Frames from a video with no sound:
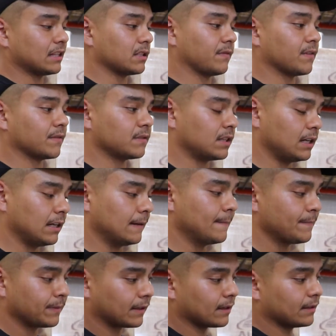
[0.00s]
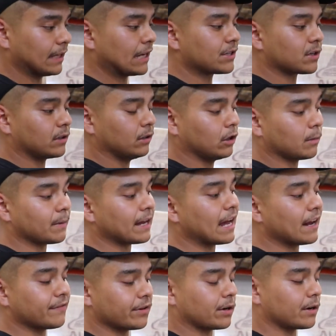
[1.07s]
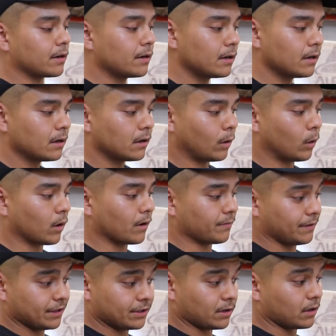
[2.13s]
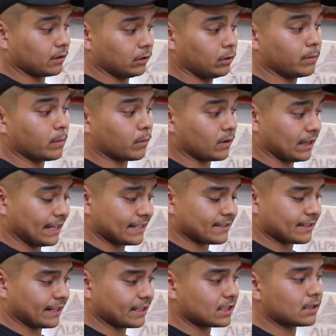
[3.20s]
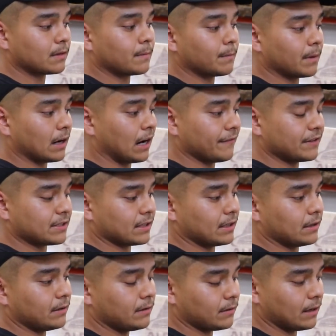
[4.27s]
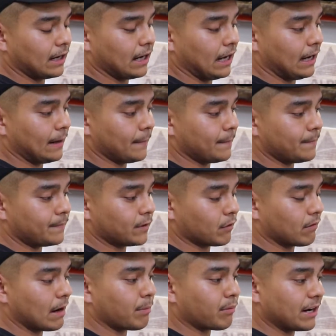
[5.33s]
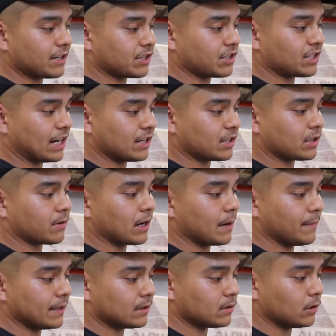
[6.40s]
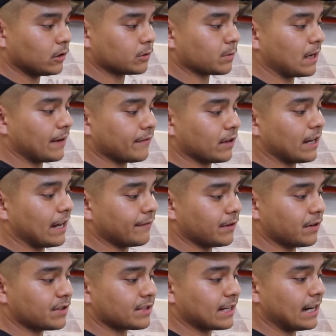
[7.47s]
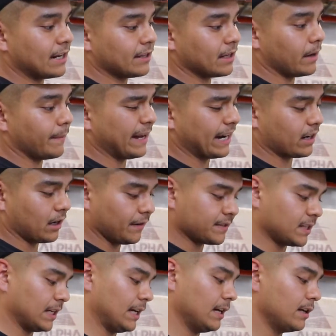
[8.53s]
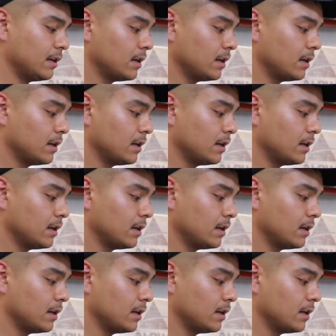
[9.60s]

to 15. These are a little bit heavier, or these are a little bit more less sets, but obviously the rep ranges changes quite a bit too, because we'll have a heavier set and then a back off set.